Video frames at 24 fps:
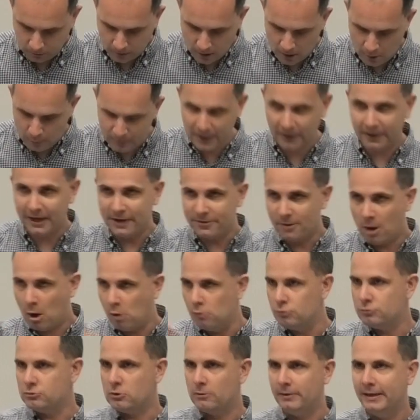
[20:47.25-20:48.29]
And we don't get the
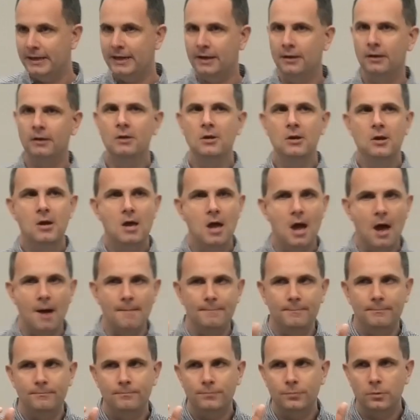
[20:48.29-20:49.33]
whole story here.
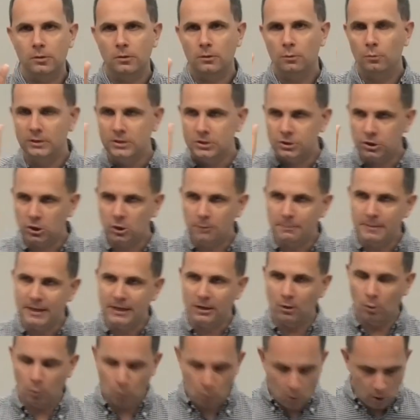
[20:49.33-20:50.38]
We zoom in
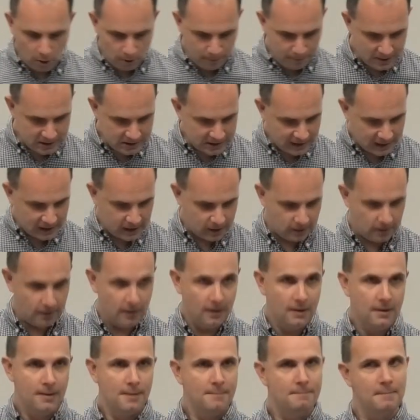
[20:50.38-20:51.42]
on one
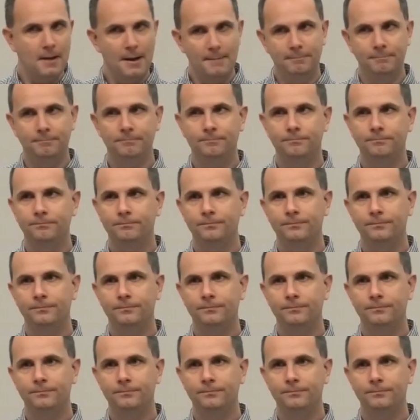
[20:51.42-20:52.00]
particular mum